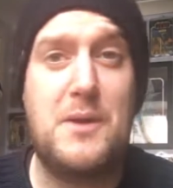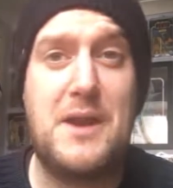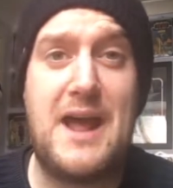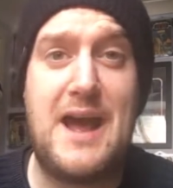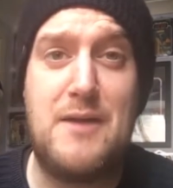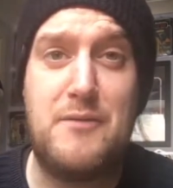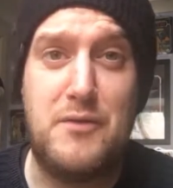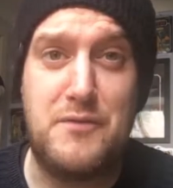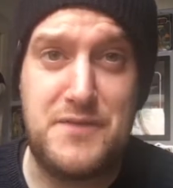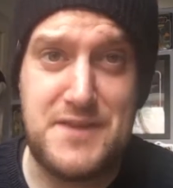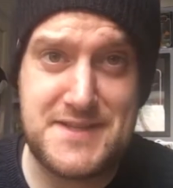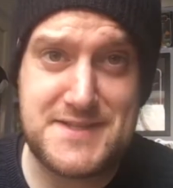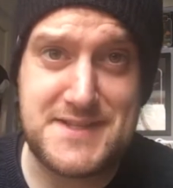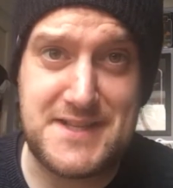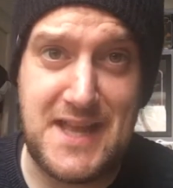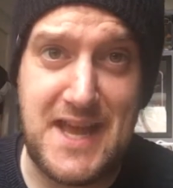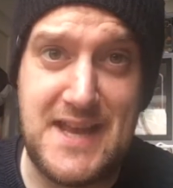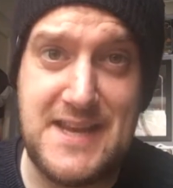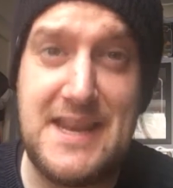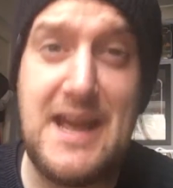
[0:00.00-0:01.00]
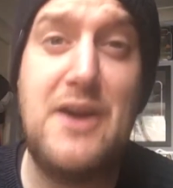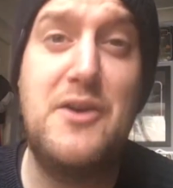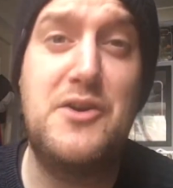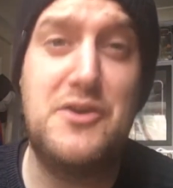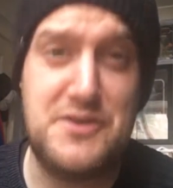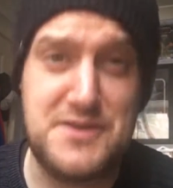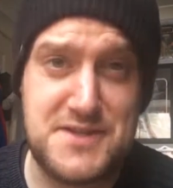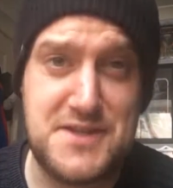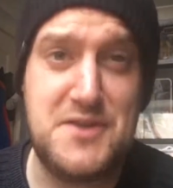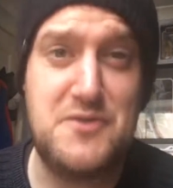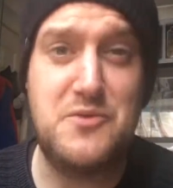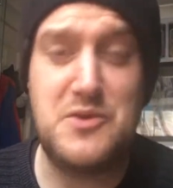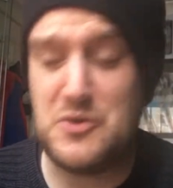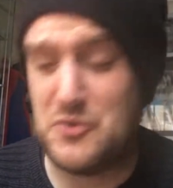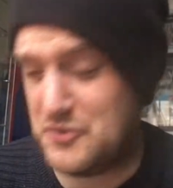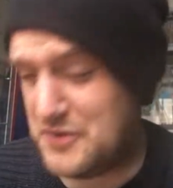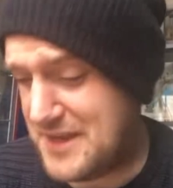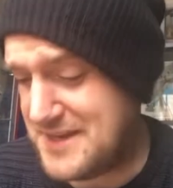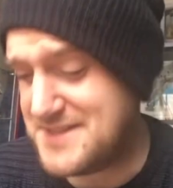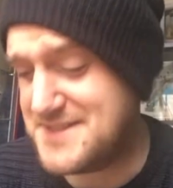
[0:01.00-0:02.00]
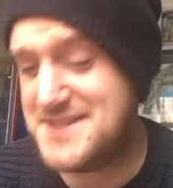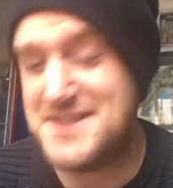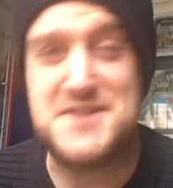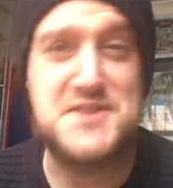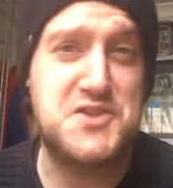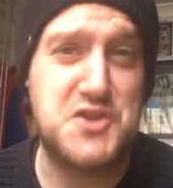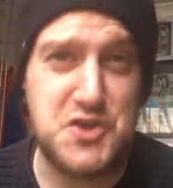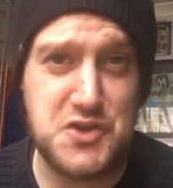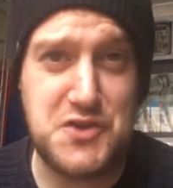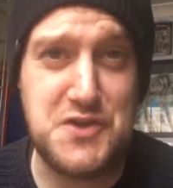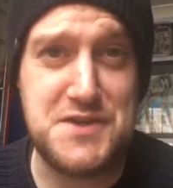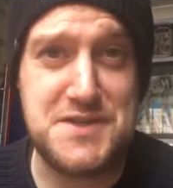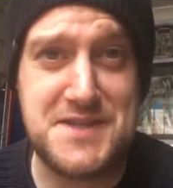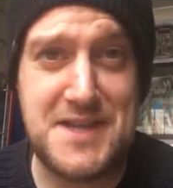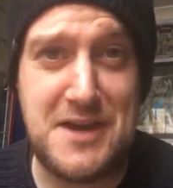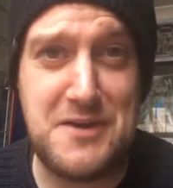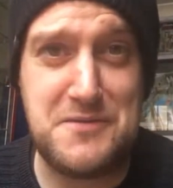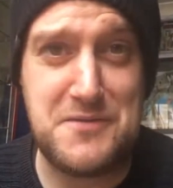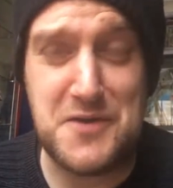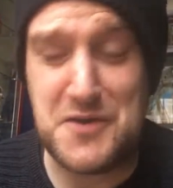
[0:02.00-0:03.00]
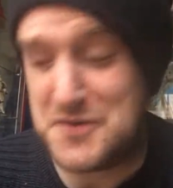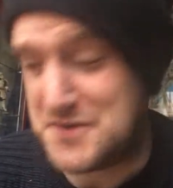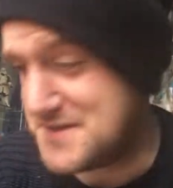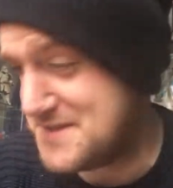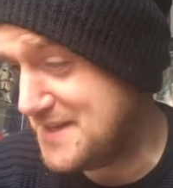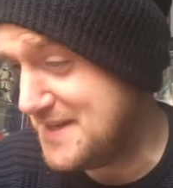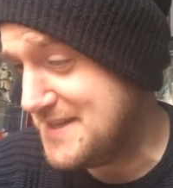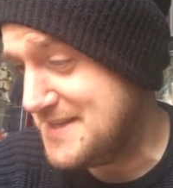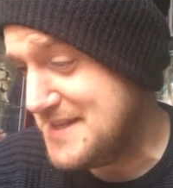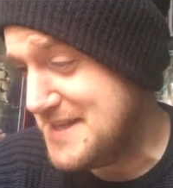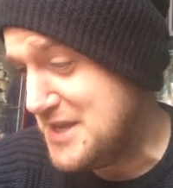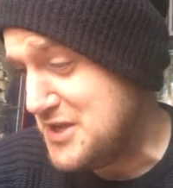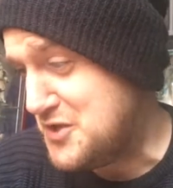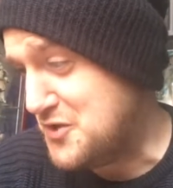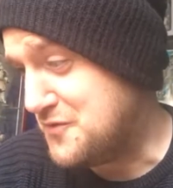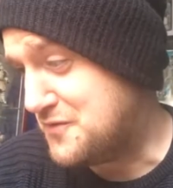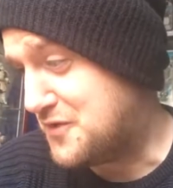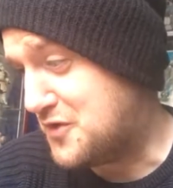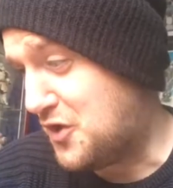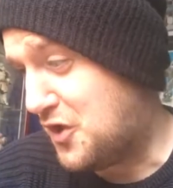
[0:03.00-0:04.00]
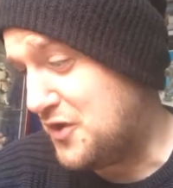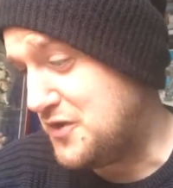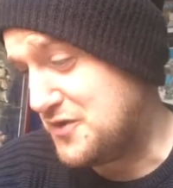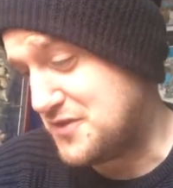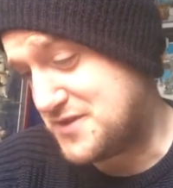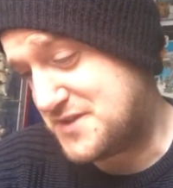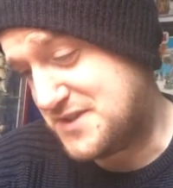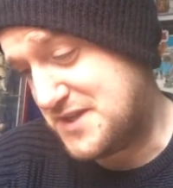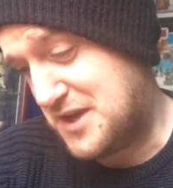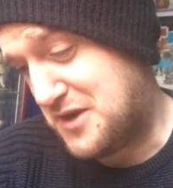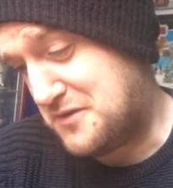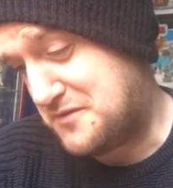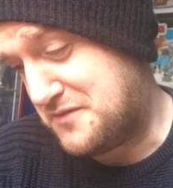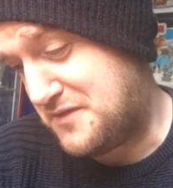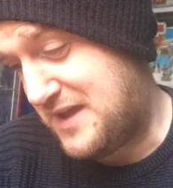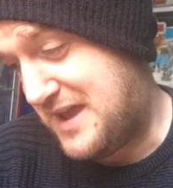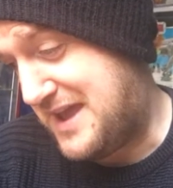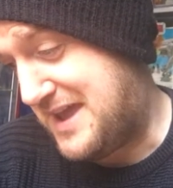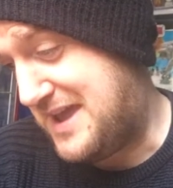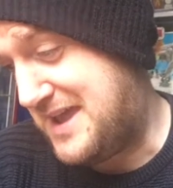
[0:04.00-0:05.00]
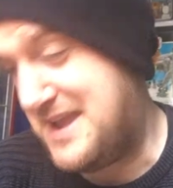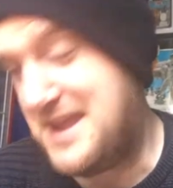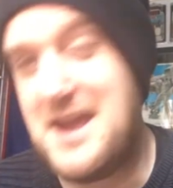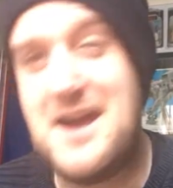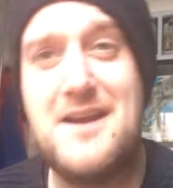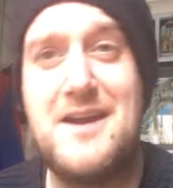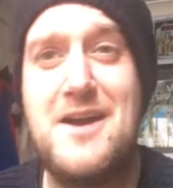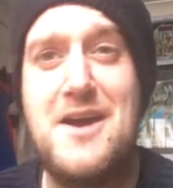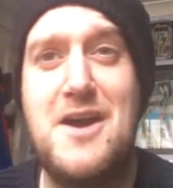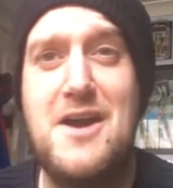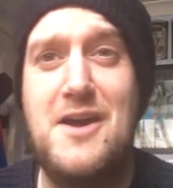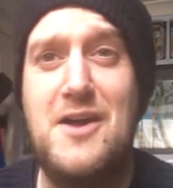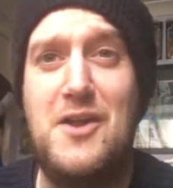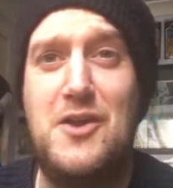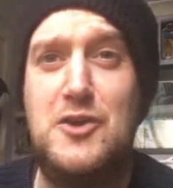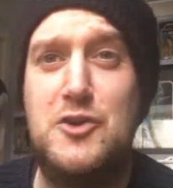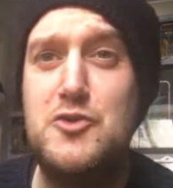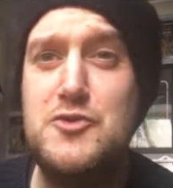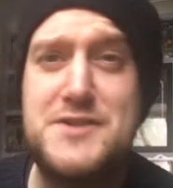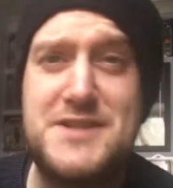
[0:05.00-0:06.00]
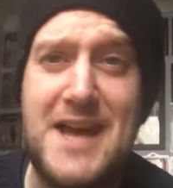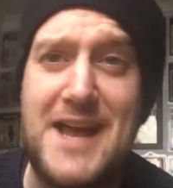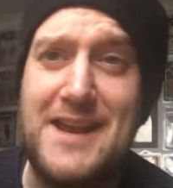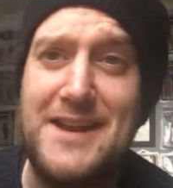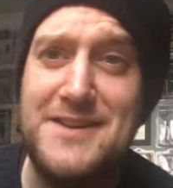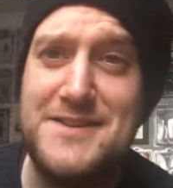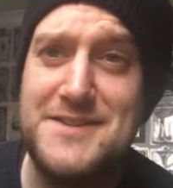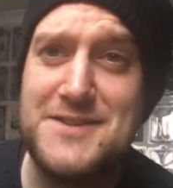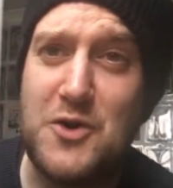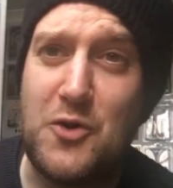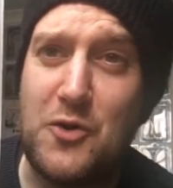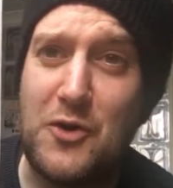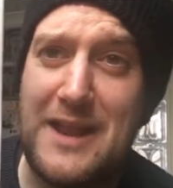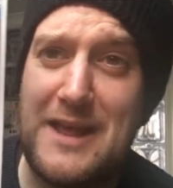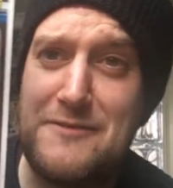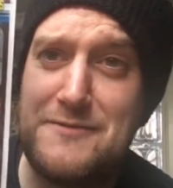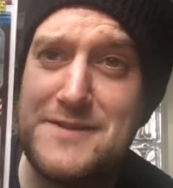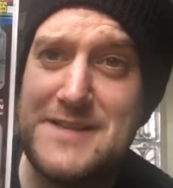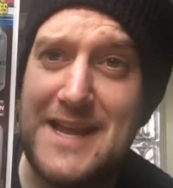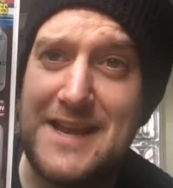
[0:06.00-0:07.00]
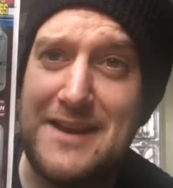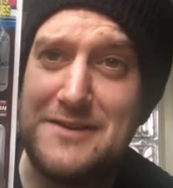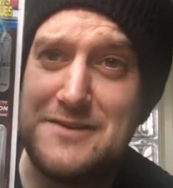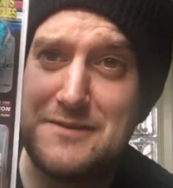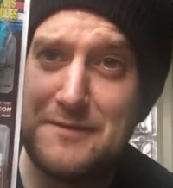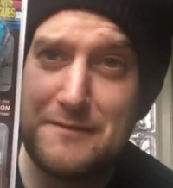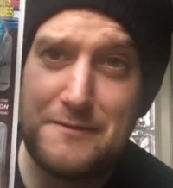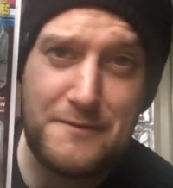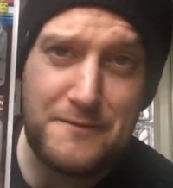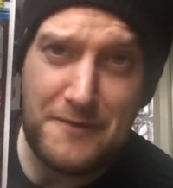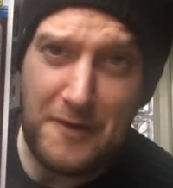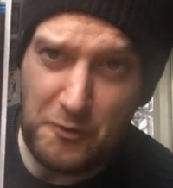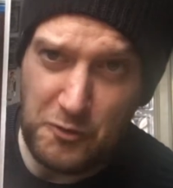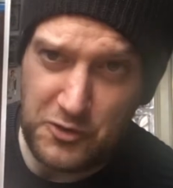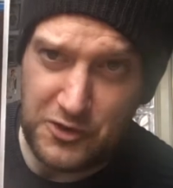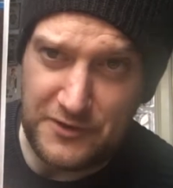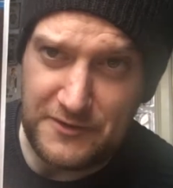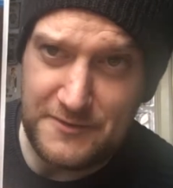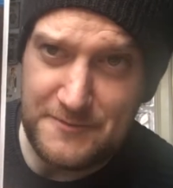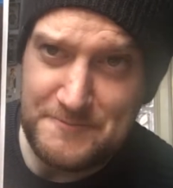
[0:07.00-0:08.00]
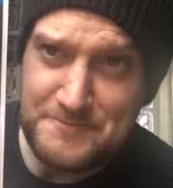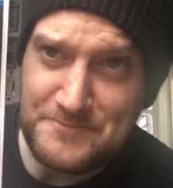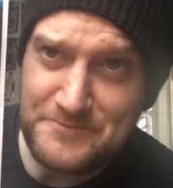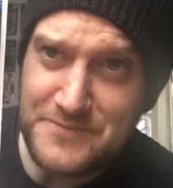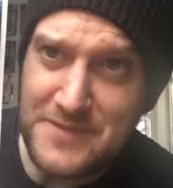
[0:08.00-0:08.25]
one I have of this line. Now you're into the real 90s goodness now, folks. You've got yourself a Lieutenant or Lieutenant Falcon.